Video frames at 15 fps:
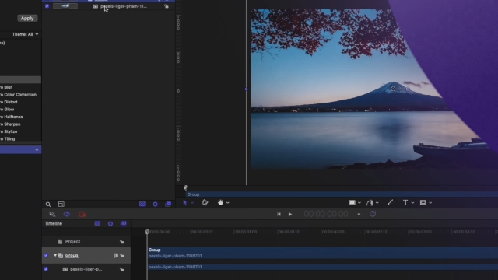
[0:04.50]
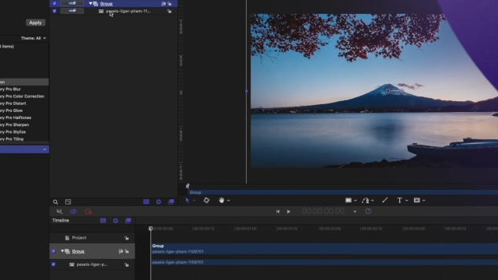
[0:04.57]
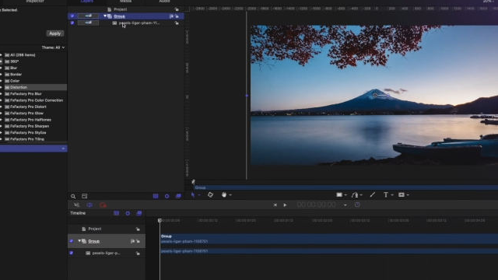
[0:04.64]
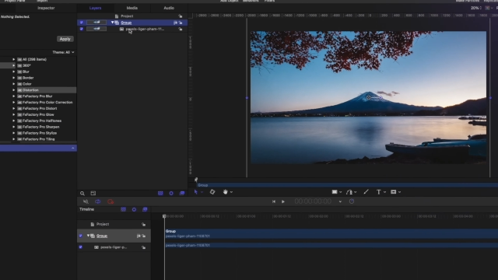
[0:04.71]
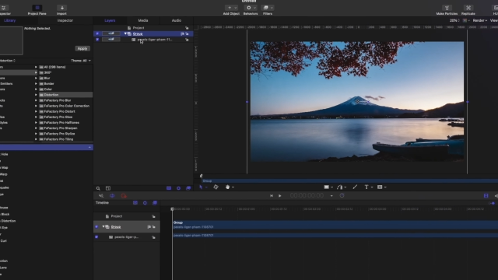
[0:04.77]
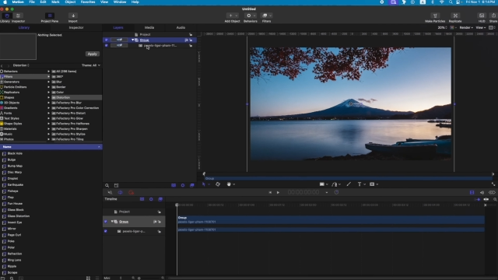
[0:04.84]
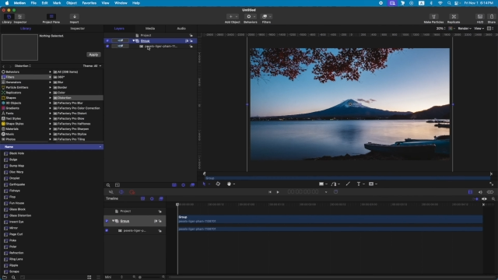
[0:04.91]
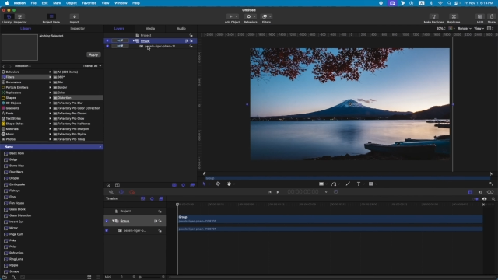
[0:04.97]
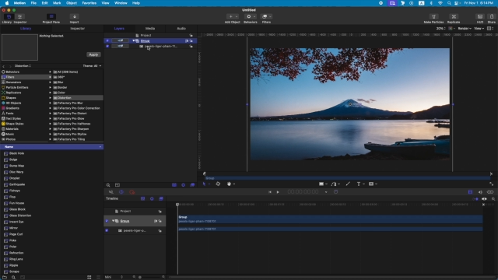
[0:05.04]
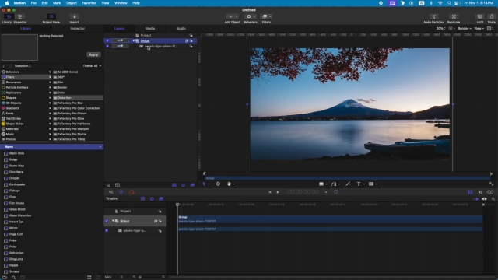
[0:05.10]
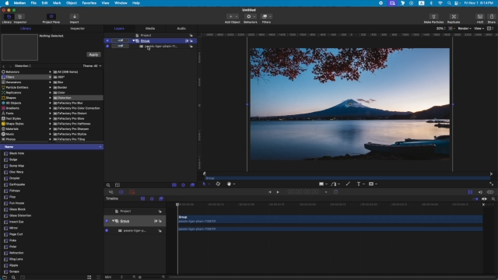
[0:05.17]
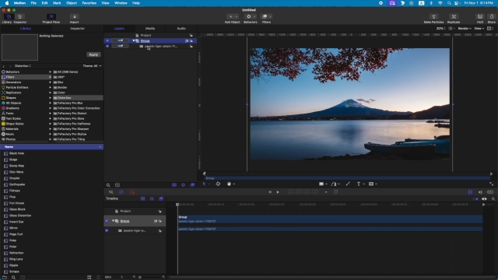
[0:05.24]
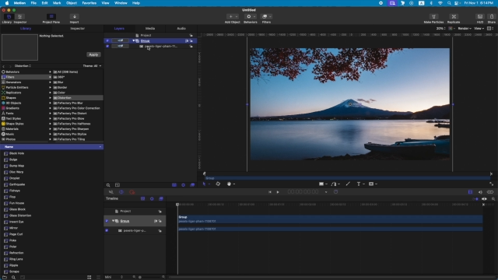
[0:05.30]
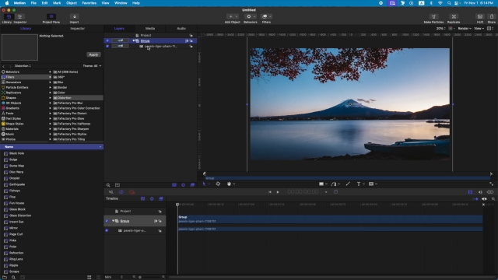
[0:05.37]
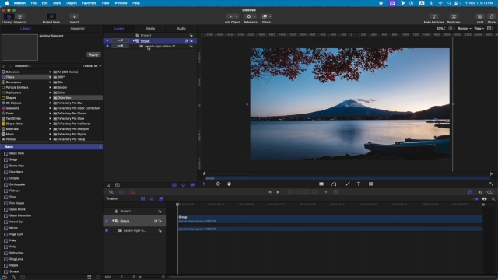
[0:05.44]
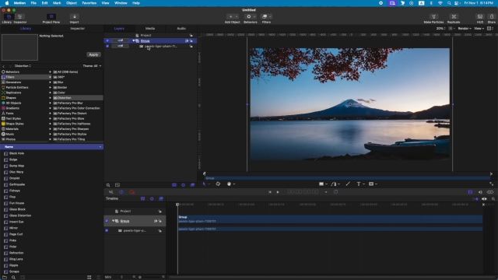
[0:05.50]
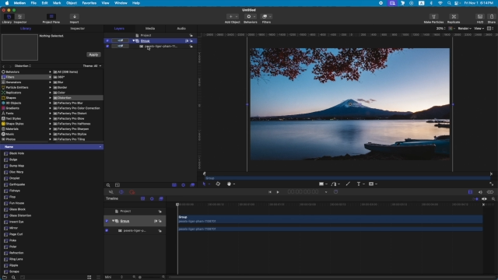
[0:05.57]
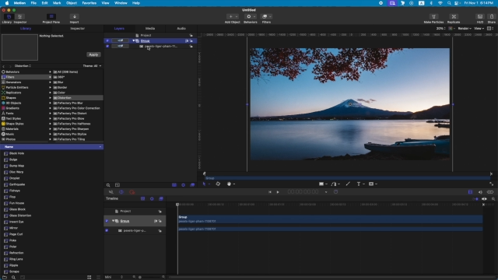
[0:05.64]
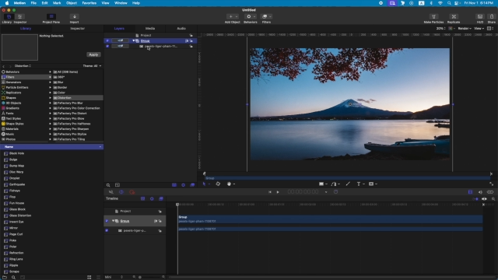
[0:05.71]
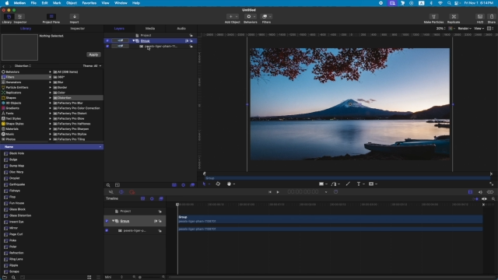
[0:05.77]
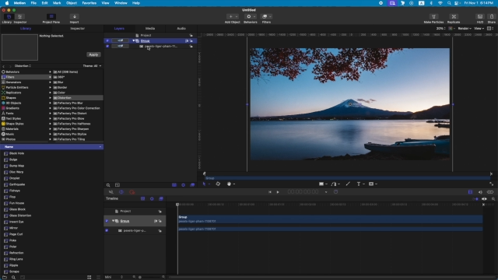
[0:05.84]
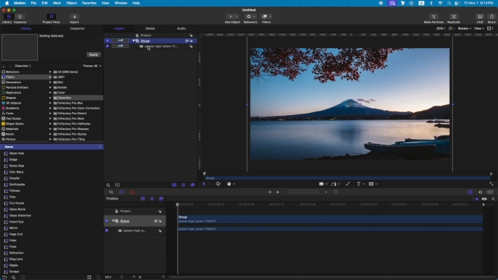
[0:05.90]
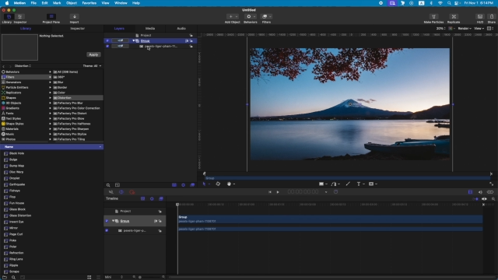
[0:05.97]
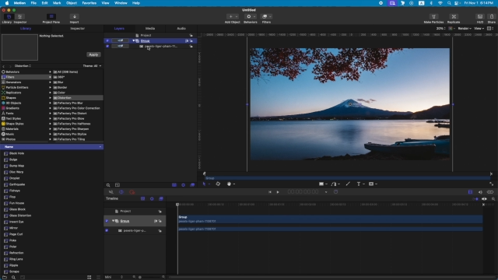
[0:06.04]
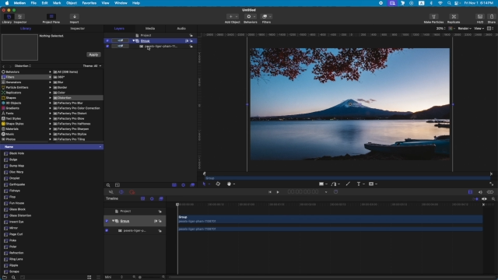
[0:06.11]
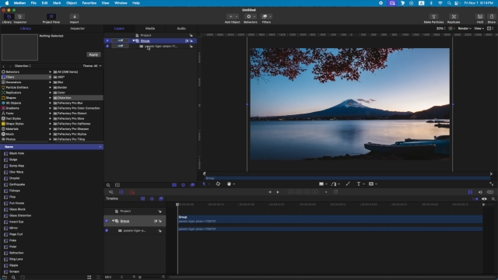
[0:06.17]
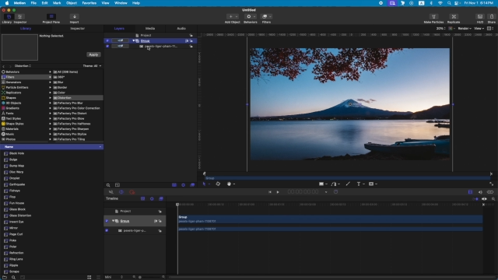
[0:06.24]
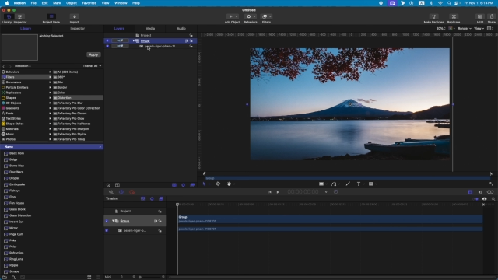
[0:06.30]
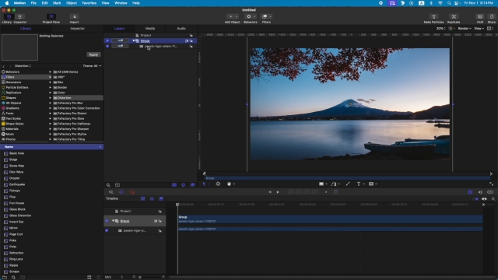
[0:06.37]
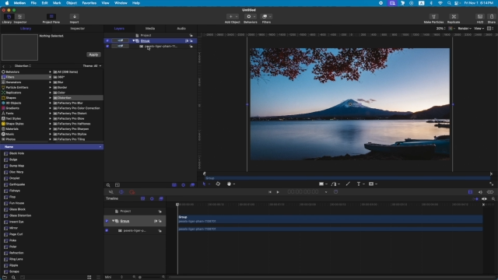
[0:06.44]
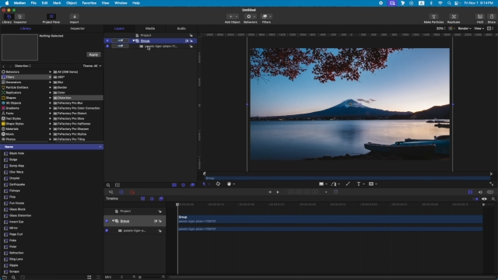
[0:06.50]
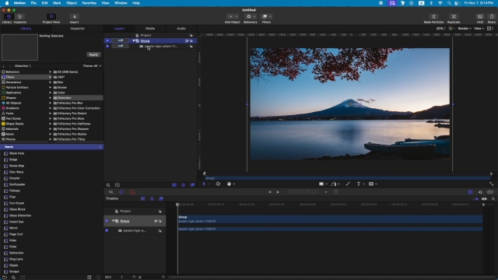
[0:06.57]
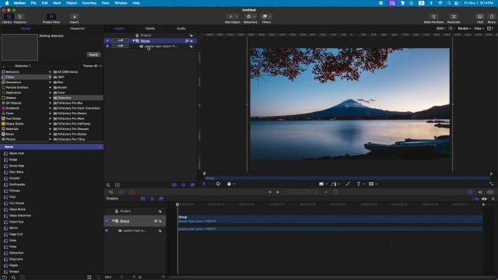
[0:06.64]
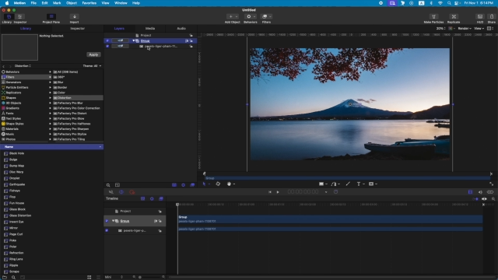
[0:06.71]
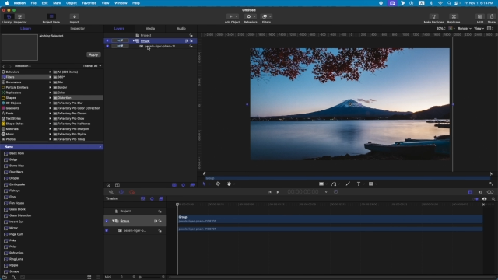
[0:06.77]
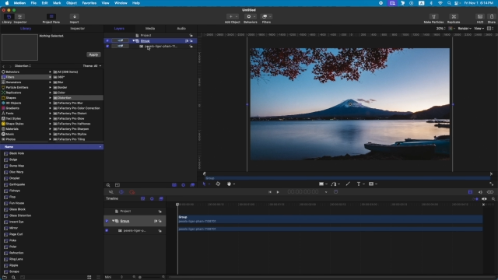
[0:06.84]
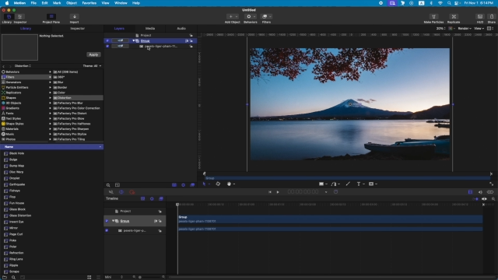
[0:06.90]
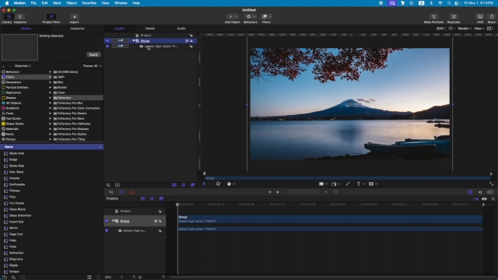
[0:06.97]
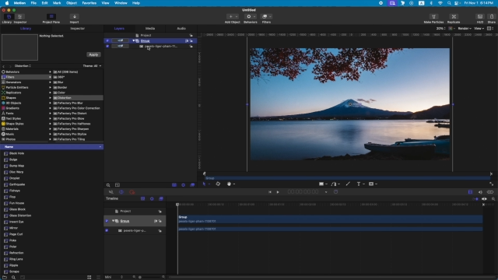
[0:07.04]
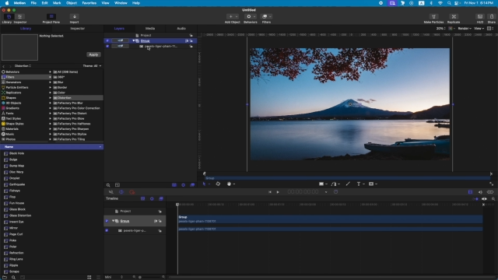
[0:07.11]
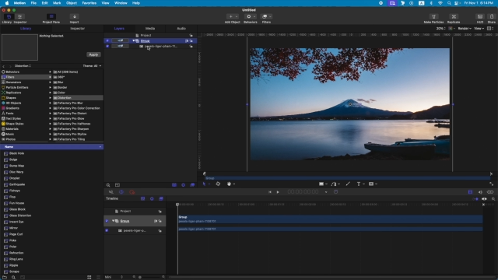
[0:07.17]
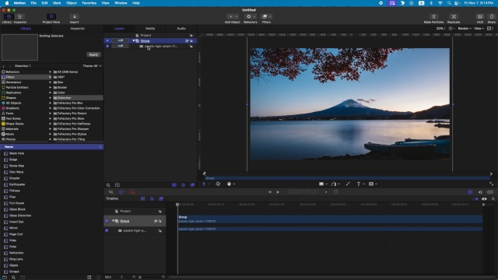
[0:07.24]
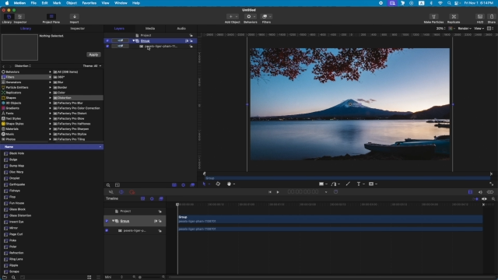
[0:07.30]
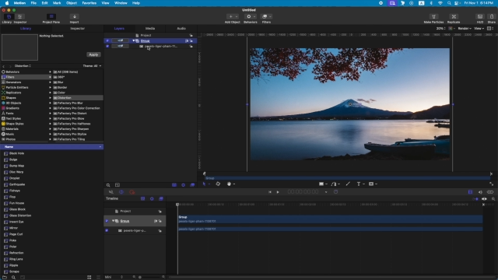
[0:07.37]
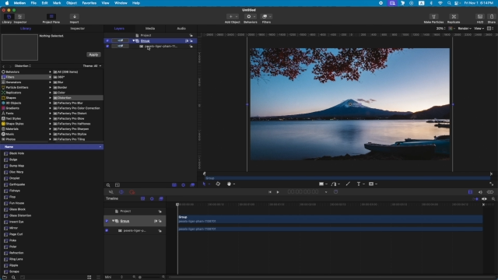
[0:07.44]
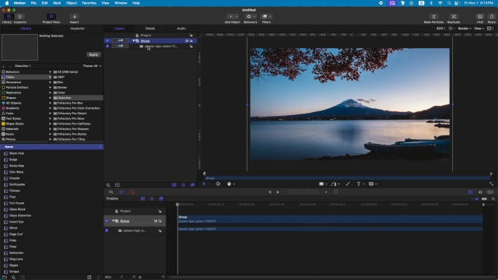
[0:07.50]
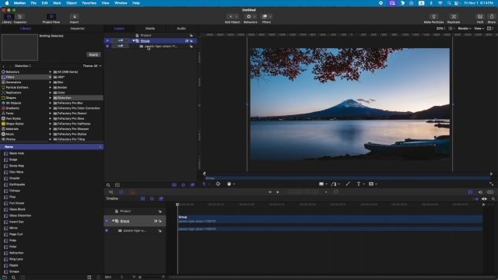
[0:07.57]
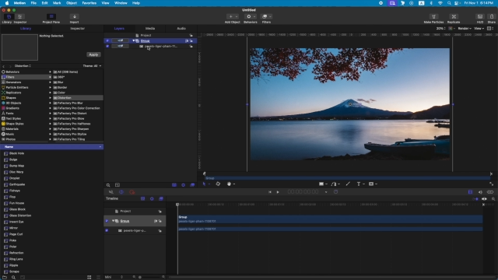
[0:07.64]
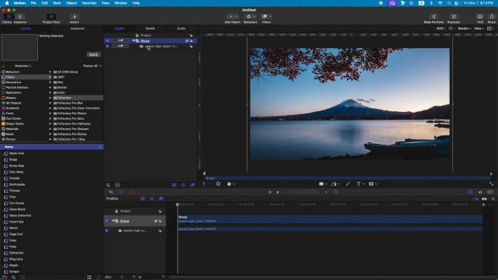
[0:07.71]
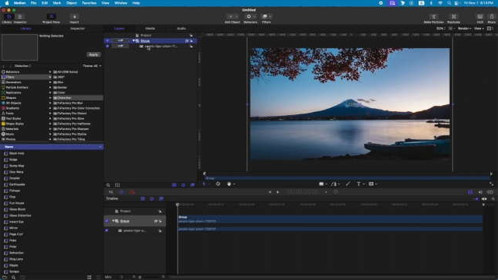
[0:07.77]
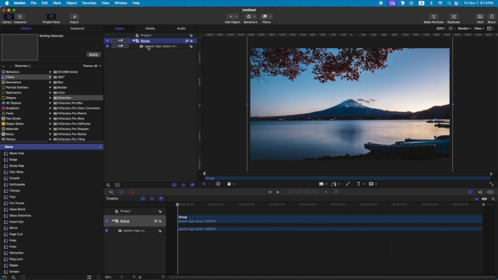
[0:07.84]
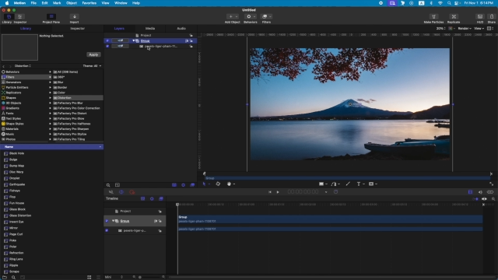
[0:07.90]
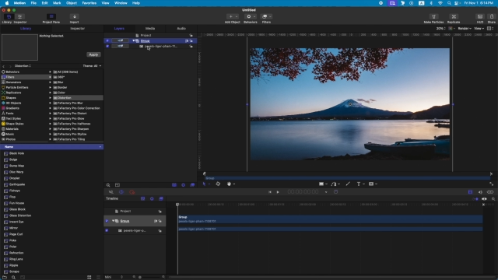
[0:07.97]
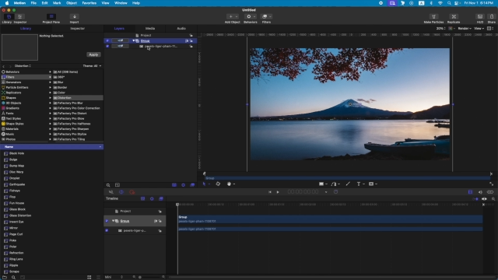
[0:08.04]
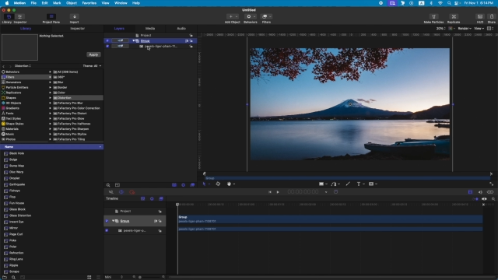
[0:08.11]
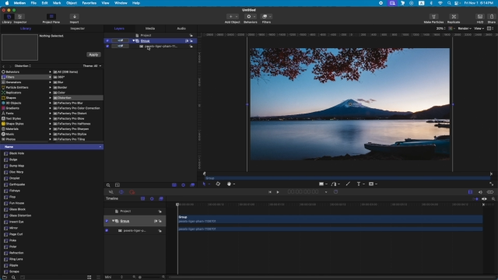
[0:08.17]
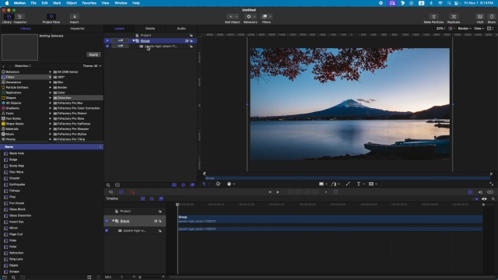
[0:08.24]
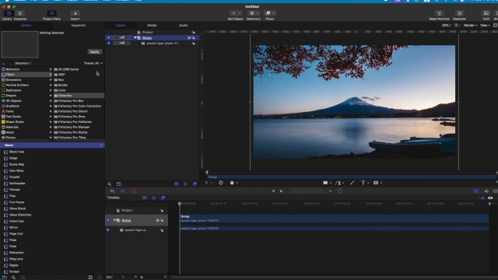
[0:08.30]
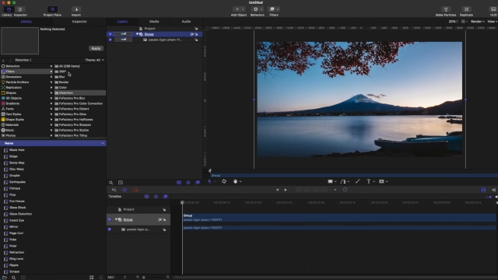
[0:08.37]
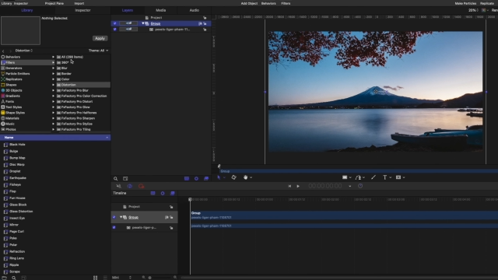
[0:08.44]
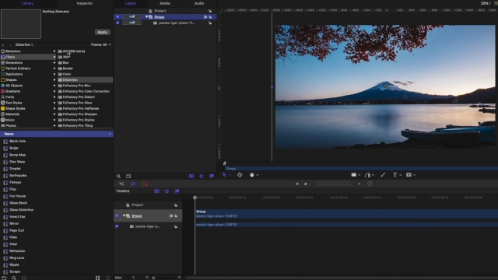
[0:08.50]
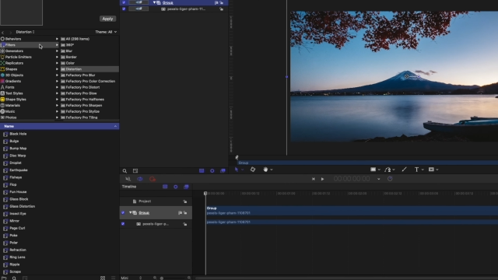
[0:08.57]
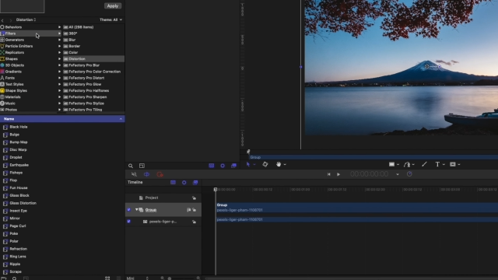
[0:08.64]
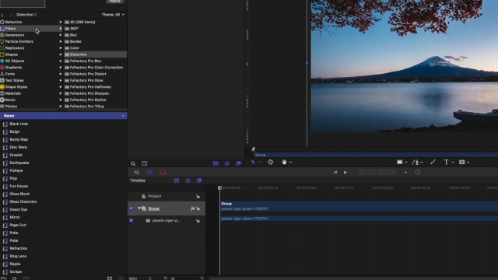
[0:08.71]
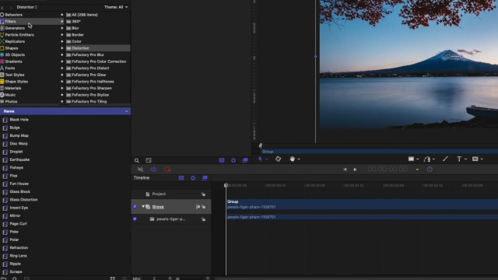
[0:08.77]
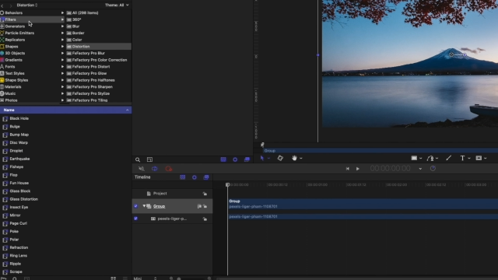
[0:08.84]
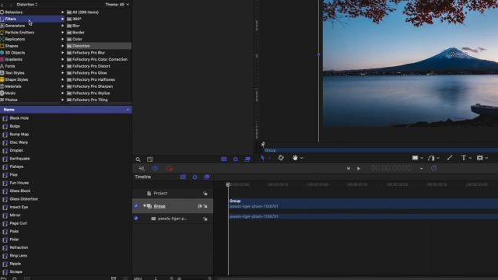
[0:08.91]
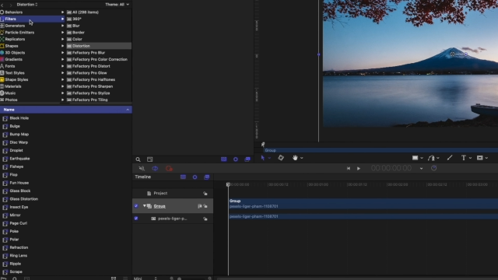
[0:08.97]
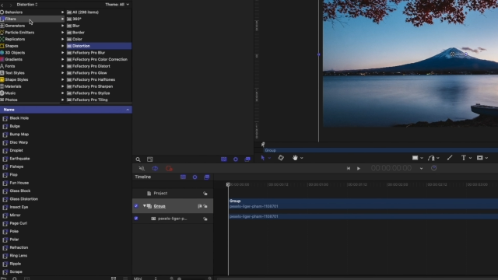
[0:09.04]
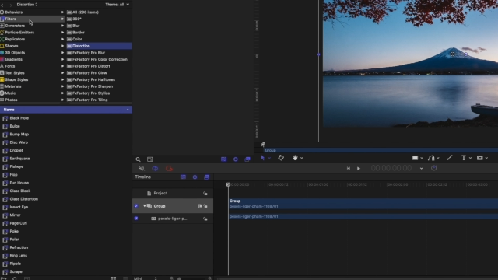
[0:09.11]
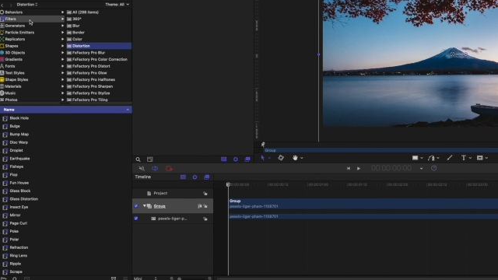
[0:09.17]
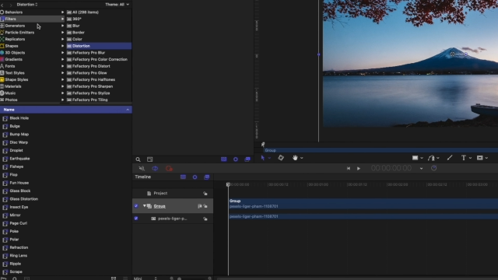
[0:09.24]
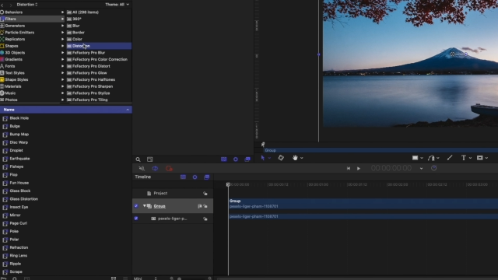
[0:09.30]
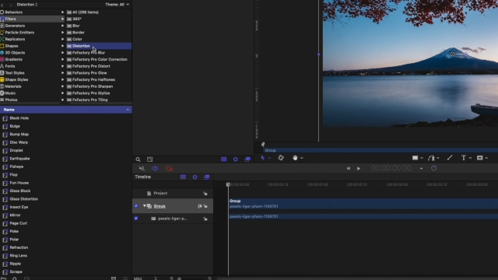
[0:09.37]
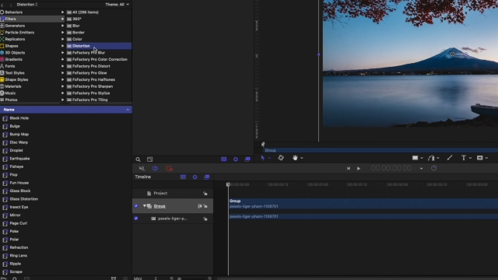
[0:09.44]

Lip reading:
Nobody's mouth can be seen.